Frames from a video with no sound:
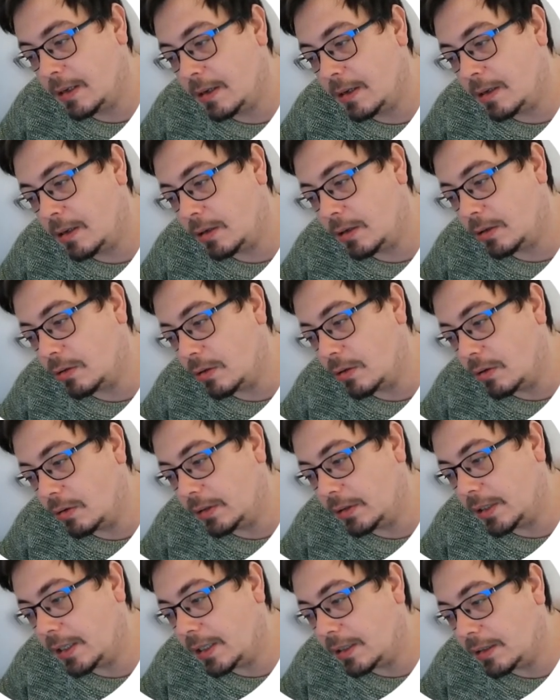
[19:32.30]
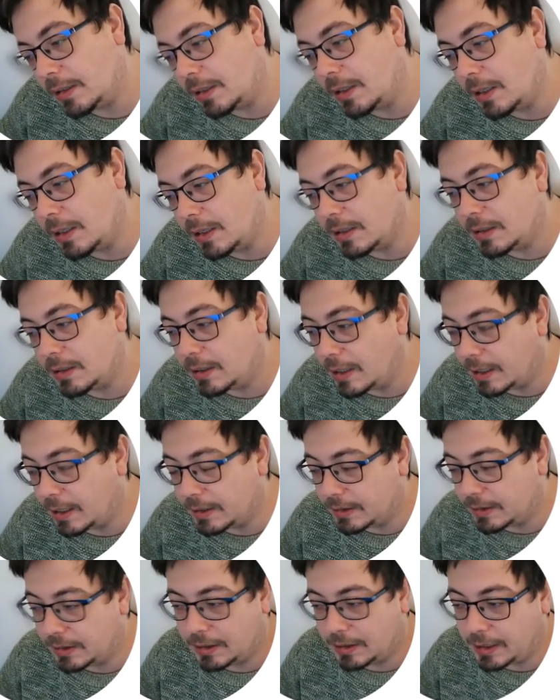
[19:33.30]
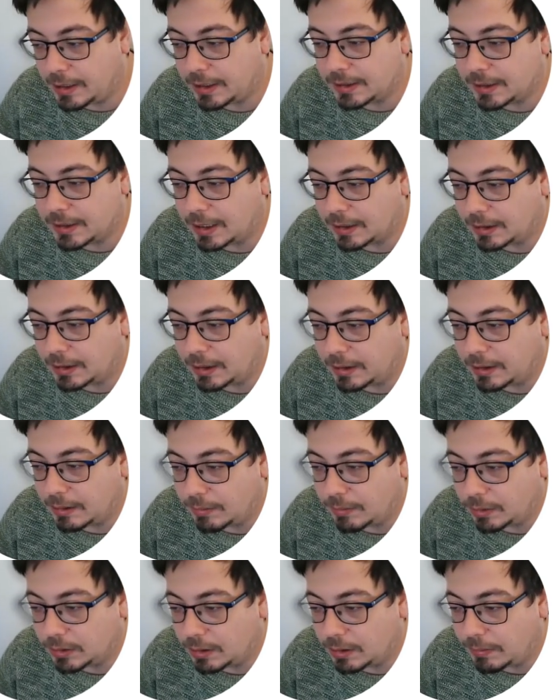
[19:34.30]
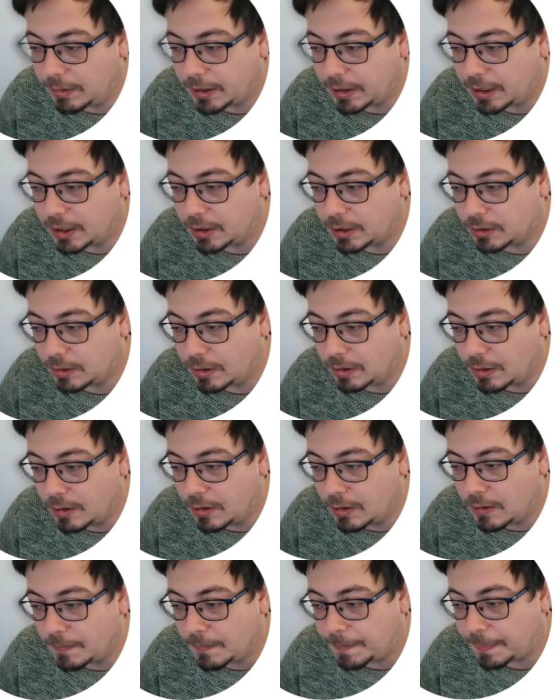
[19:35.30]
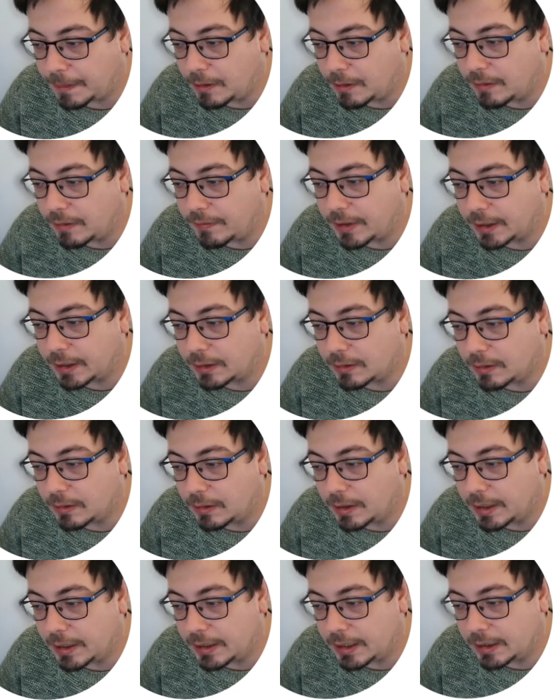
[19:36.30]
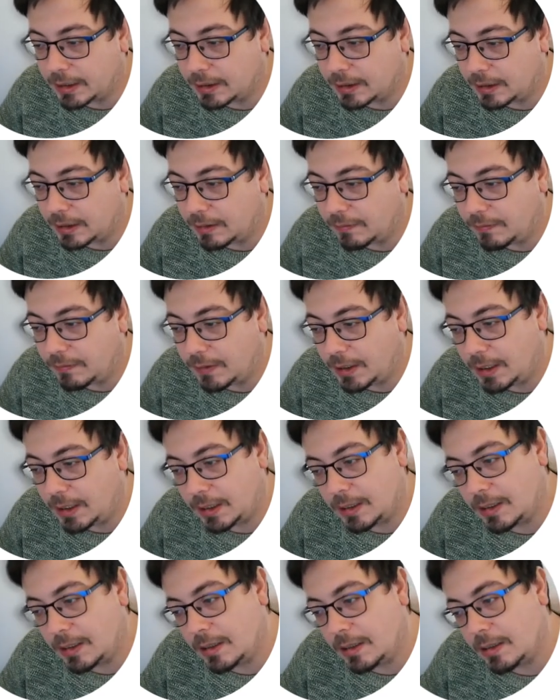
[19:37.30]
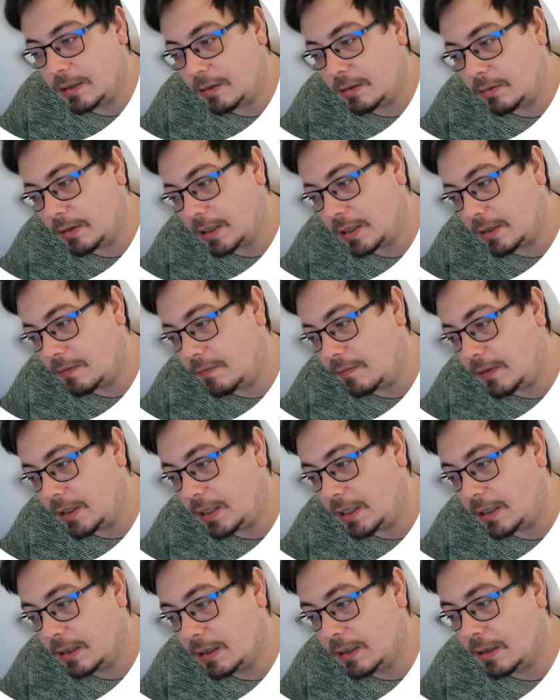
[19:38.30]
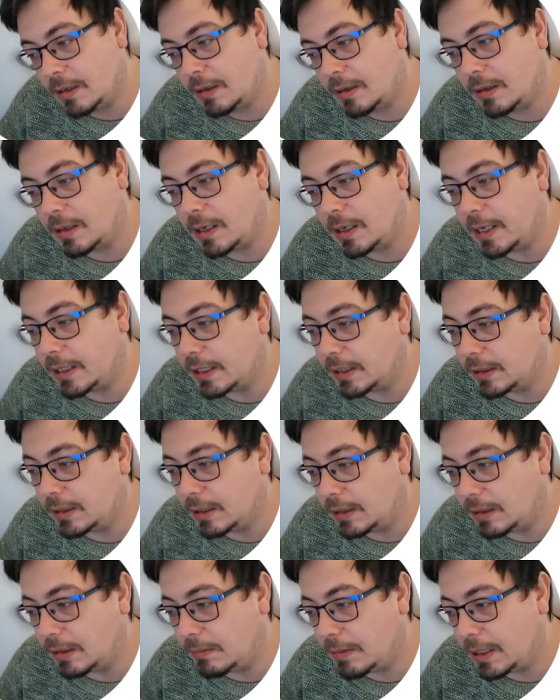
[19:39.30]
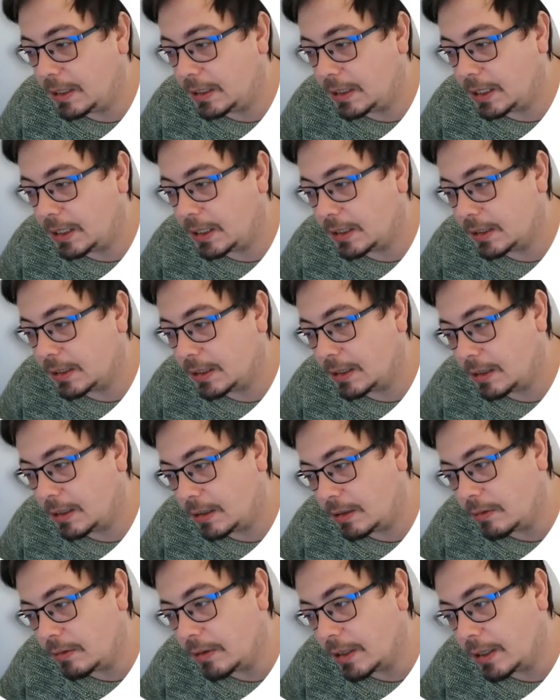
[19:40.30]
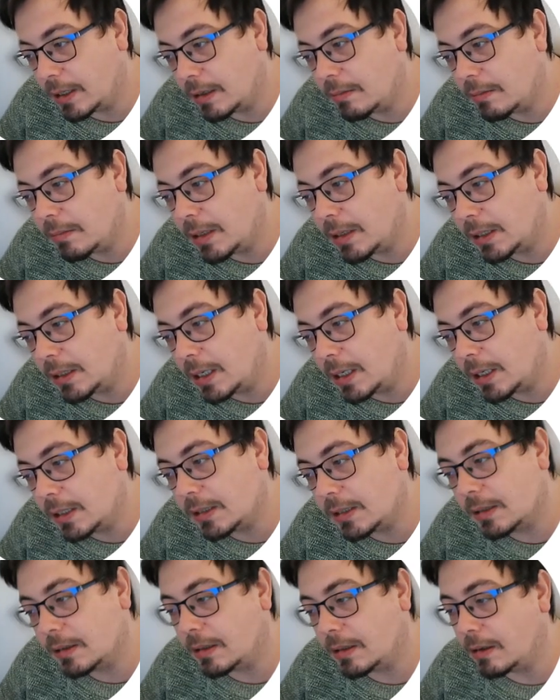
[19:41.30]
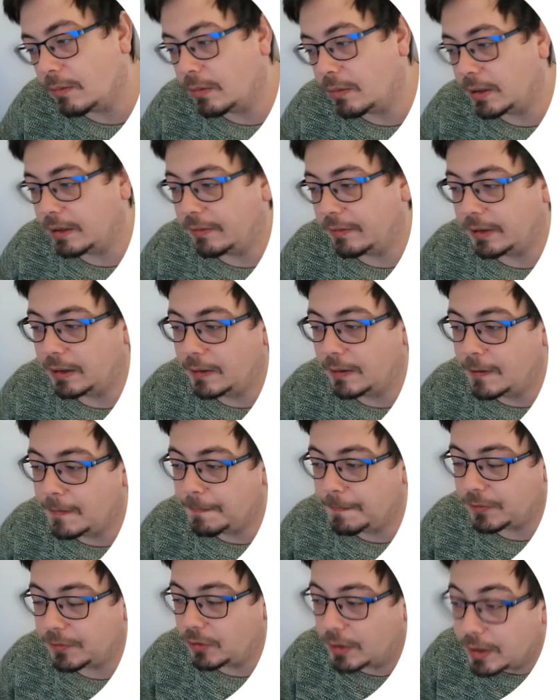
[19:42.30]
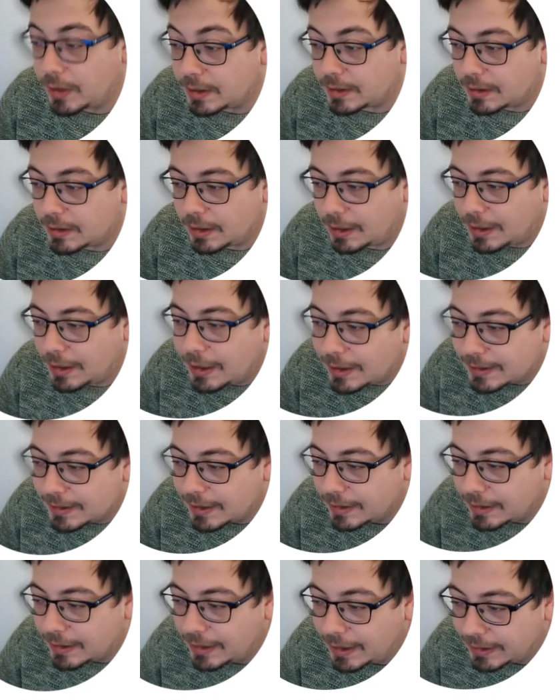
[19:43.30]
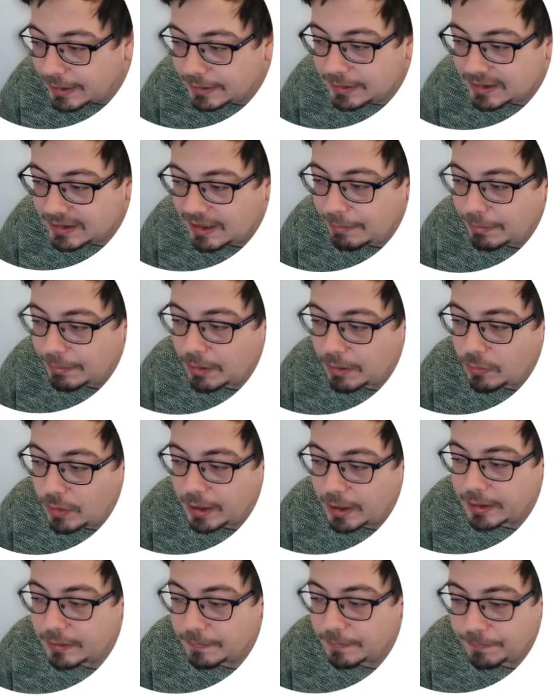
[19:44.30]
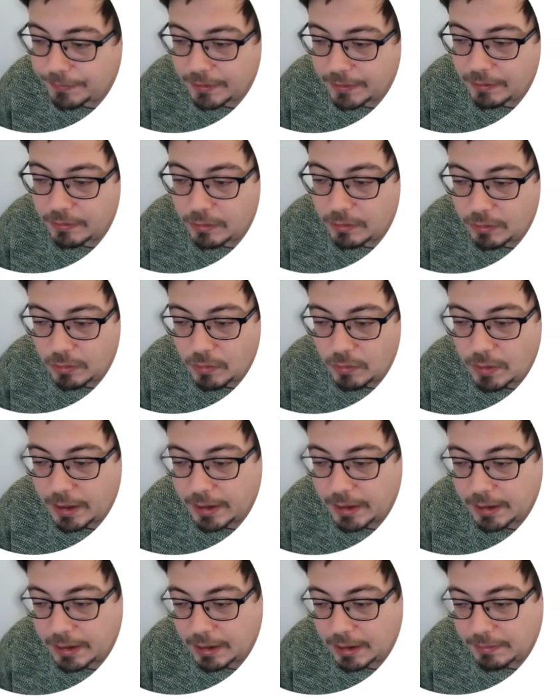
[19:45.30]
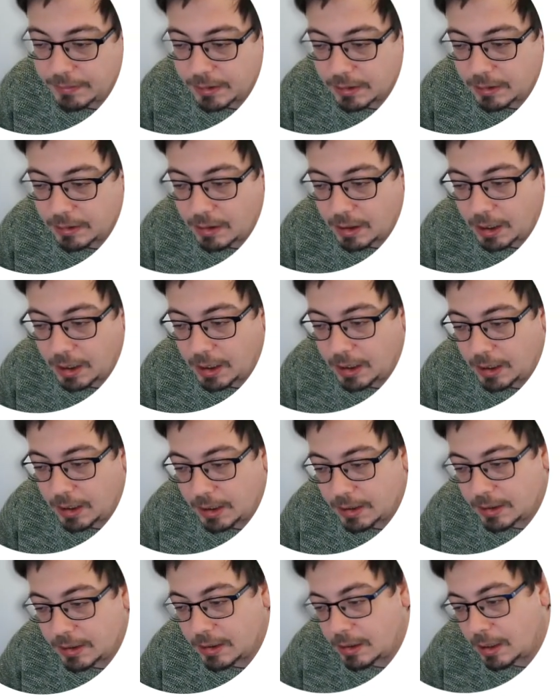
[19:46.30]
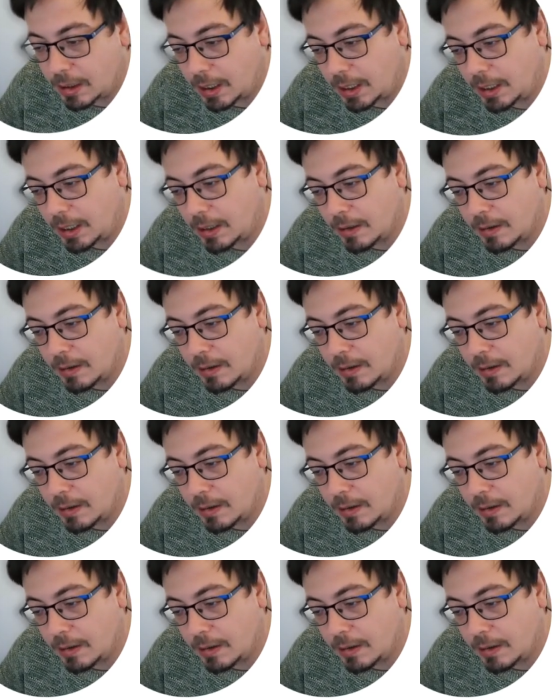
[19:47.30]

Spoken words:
so the identity does exactly the multiplication on a vector identity V. You get V, identity matrix, you get the matrix, and whatever. So it's exactly like the number 1. If you do 1 times 3 is 3,